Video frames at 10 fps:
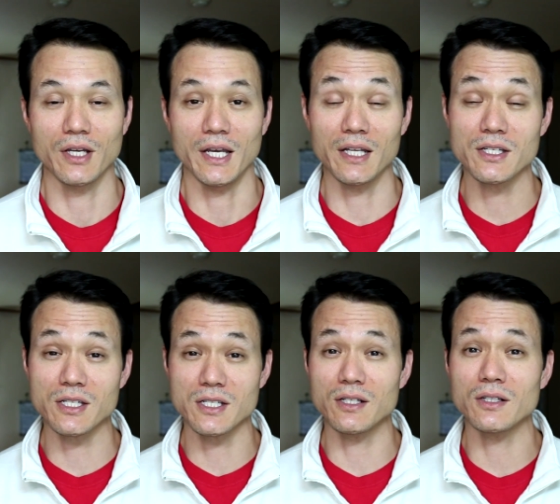And it's
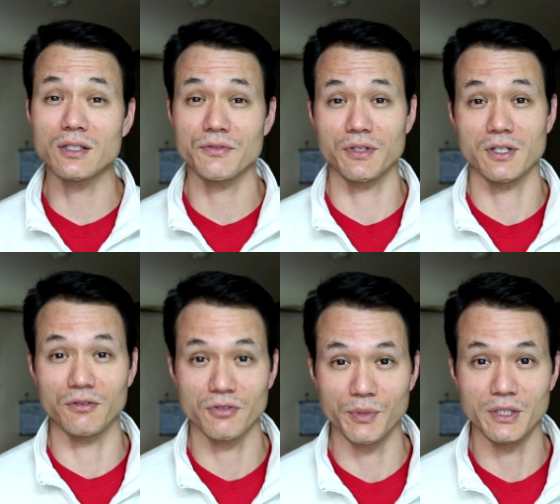still
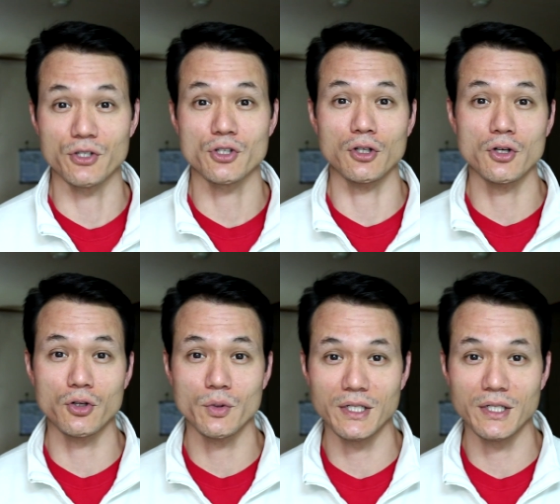difficult for me to slow